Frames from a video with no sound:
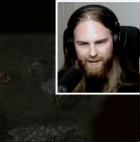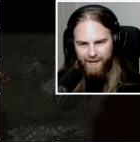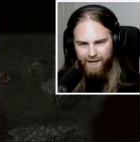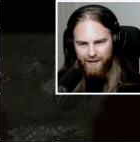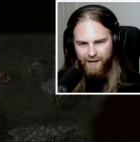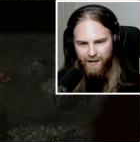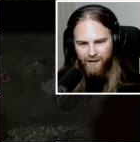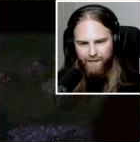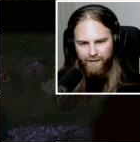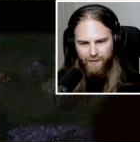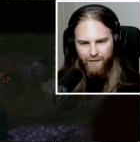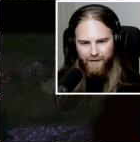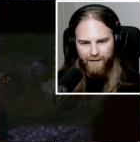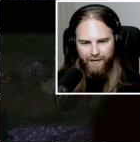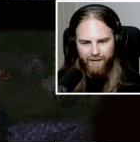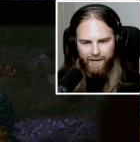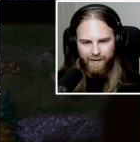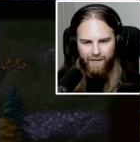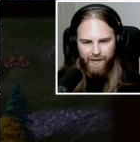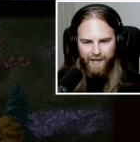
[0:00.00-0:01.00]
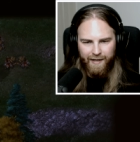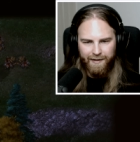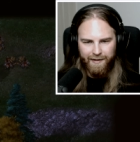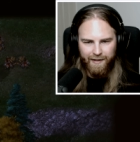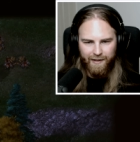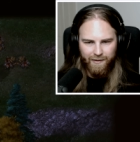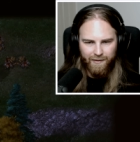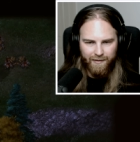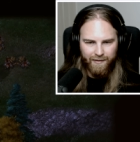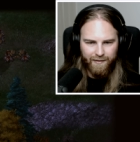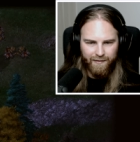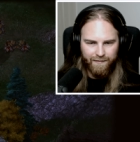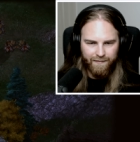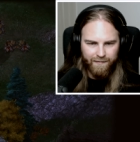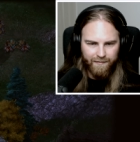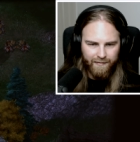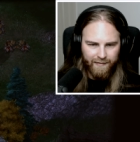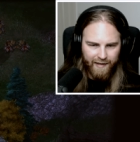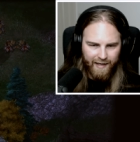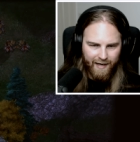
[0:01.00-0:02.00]
did the other one run away to?
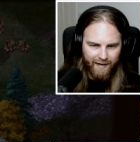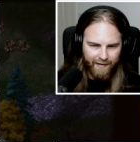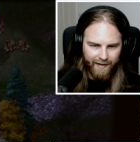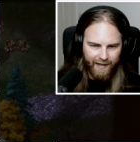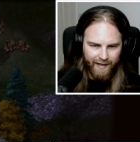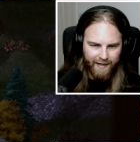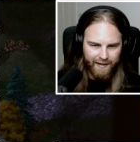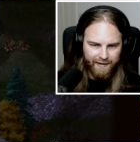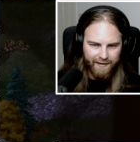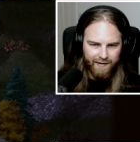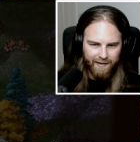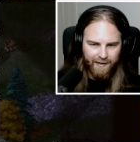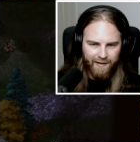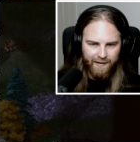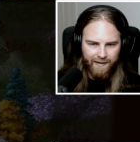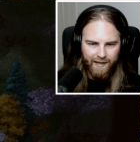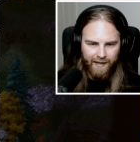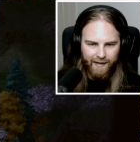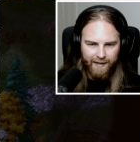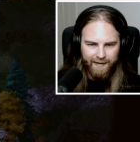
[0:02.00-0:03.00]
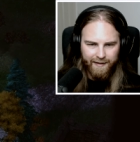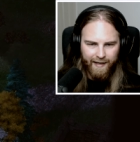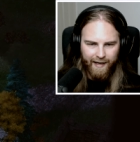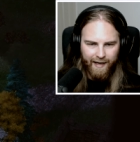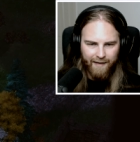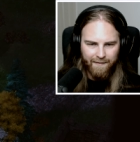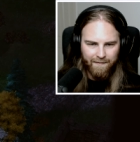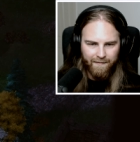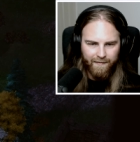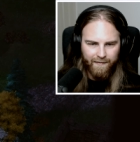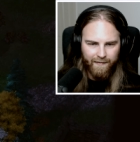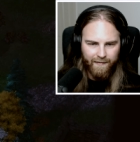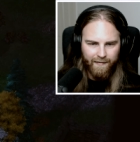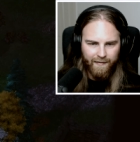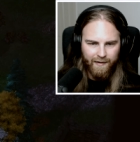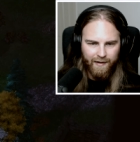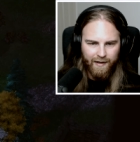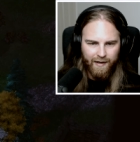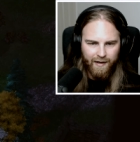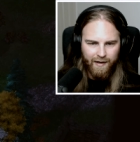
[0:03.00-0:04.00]
There he is. Okay, let's get him.
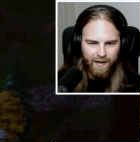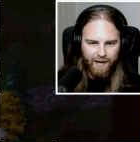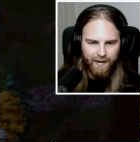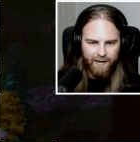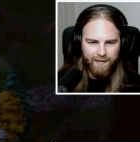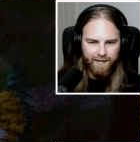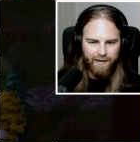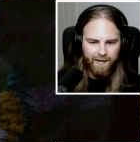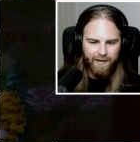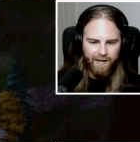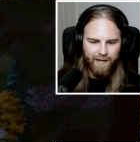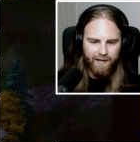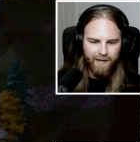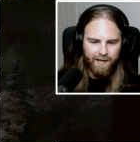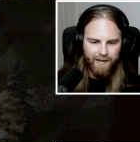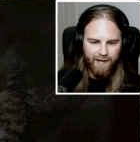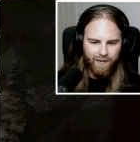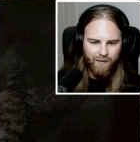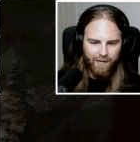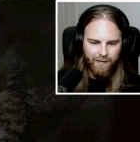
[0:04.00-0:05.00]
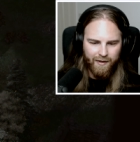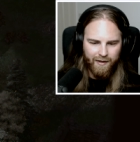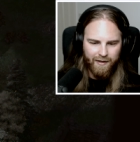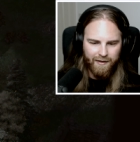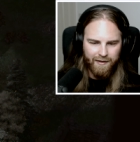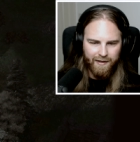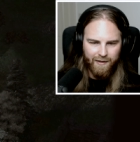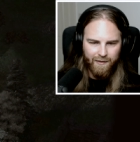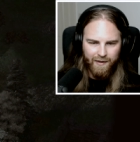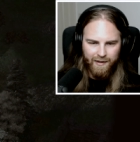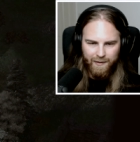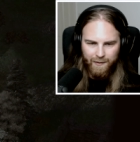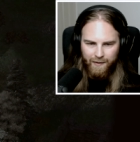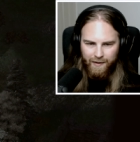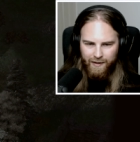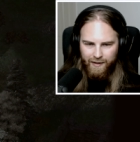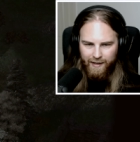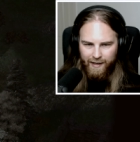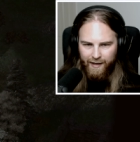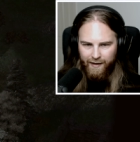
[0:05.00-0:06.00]
Actually, no. What we're gonna do is we're
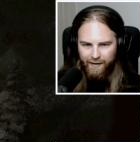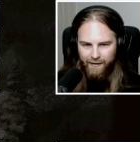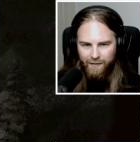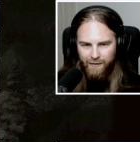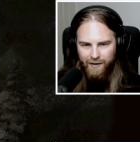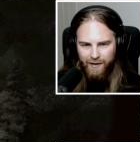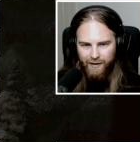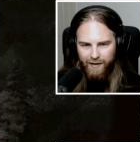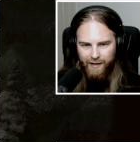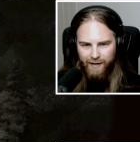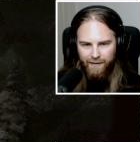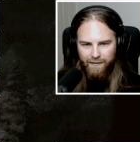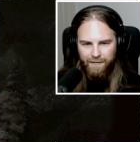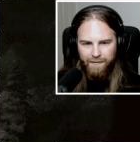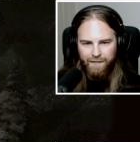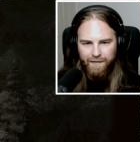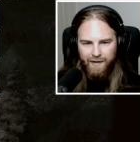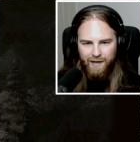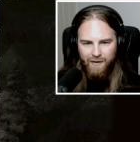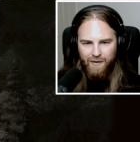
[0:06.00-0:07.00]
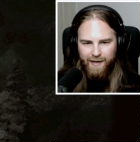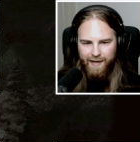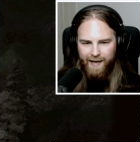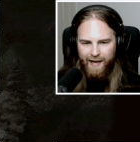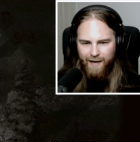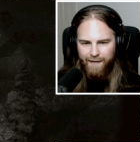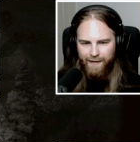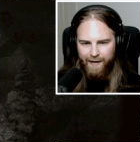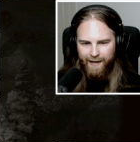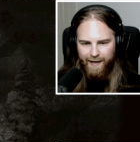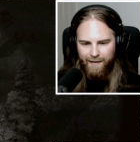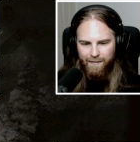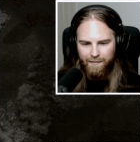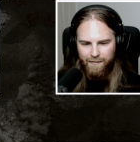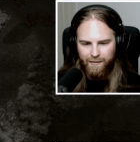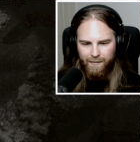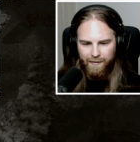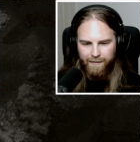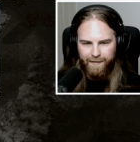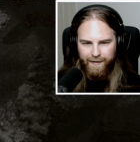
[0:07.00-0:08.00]
gonna throw a knife at him
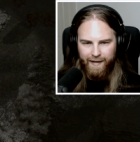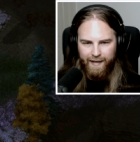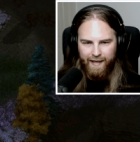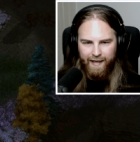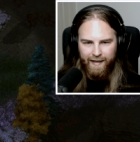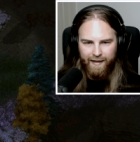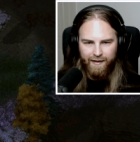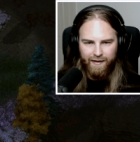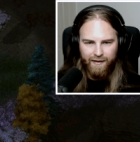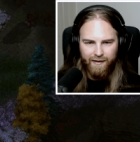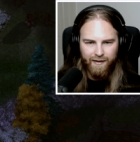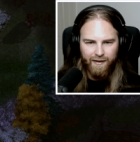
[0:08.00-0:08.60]
from afar.